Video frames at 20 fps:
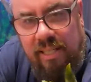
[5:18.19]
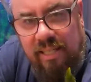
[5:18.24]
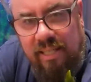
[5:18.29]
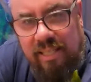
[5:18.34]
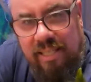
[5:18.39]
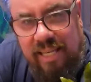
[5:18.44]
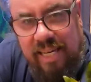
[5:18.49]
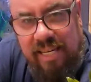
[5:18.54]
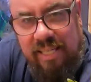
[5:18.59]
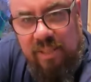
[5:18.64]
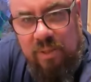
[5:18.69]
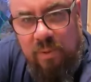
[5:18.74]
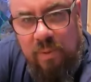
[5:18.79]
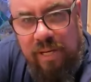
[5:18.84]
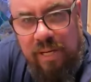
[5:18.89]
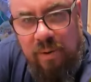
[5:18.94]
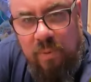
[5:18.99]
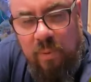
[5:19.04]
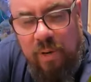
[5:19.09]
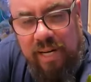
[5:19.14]
Takes quite
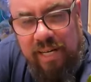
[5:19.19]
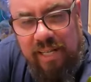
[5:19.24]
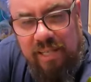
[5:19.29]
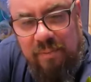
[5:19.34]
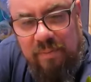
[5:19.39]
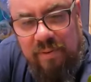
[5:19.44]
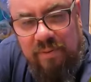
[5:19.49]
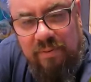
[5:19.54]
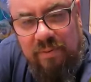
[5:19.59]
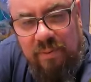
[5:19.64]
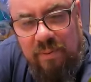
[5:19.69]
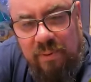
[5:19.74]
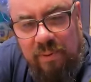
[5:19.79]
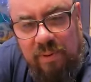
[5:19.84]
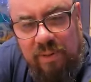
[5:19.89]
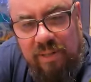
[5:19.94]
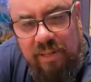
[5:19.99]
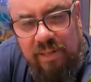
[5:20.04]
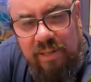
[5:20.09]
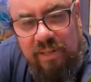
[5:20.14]
a while
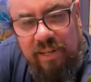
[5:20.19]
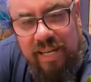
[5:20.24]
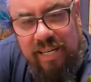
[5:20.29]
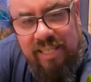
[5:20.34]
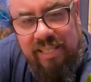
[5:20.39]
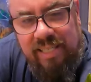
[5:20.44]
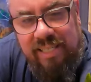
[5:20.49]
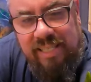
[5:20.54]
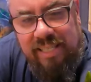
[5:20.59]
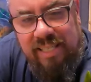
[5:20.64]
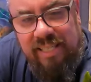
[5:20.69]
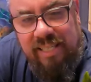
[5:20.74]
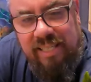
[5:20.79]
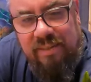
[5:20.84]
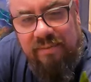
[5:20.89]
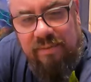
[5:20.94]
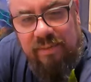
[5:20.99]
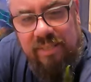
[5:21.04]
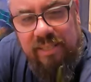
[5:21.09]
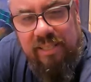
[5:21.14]
before you actually see the
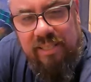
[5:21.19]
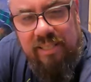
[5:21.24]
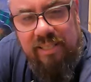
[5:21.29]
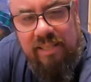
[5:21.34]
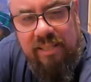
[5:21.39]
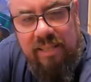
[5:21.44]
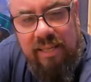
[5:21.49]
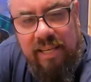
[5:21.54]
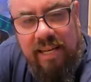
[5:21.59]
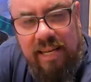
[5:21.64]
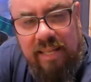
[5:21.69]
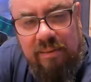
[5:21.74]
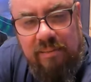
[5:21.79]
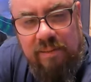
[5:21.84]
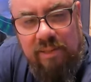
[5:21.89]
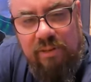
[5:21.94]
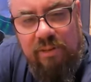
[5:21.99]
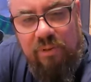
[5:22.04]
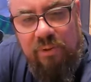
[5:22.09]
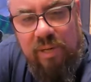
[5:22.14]
differences, so you get them to
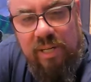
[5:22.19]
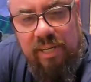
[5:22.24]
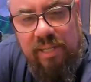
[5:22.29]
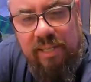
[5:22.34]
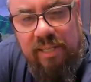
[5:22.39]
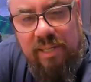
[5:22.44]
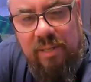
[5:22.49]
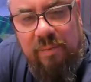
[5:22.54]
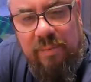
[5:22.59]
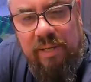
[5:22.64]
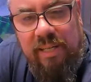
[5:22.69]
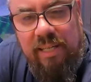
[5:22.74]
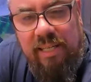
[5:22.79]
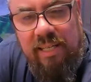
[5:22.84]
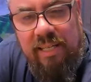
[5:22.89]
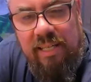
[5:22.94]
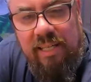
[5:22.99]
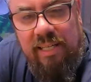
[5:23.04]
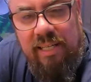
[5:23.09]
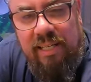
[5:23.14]
grow in a little bit.
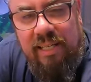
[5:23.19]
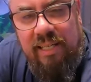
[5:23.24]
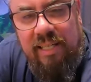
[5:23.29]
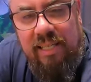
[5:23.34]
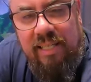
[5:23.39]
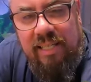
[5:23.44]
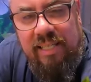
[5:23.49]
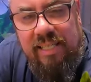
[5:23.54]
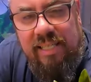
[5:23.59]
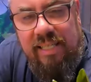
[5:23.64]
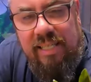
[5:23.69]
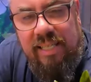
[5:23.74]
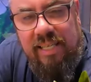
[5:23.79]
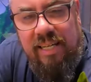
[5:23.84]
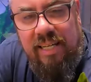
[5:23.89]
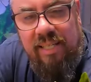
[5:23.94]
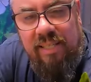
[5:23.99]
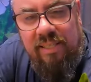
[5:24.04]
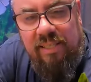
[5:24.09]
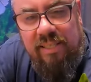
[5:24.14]
You see the
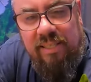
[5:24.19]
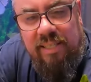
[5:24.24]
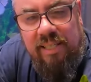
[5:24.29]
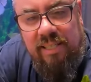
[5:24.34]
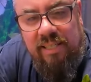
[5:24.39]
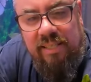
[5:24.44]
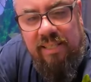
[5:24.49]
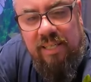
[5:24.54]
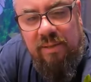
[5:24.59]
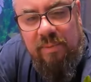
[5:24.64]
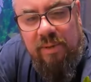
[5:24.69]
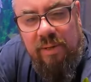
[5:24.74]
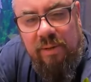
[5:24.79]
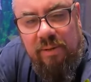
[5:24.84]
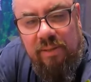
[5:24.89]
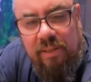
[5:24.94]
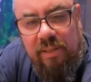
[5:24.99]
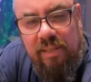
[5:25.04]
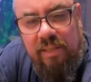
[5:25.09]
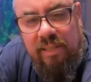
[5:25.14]
colour start to come out,
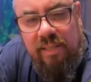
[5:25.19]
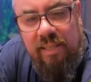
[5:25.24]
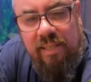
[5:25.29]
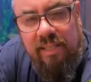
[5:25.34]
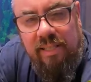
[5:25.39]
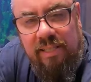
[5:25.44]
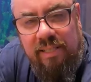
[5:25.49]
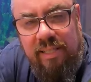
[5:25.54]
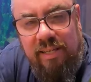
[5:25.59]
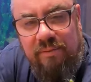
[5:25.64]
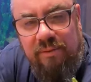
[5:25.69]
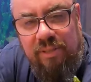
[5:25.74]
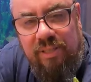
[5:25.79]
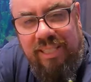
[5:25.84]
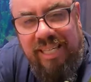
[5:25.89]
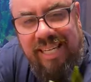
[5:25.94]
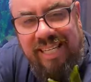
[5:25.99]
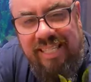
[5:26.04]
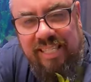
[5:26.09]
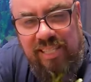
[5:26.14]
the different
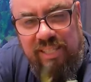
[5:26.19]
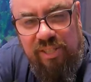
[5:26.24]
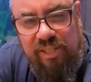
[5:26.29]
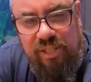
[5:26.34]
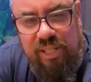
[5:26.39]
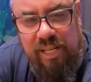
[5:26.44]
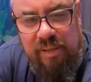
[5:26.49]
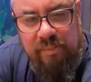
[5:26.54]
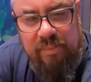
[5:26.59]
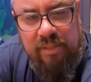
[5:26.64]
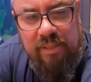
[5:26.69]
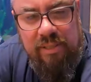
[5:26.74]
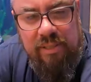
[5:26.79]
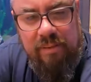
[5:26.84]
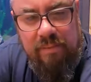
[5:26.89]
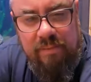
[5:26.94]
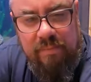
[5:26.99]
sizes and shapes.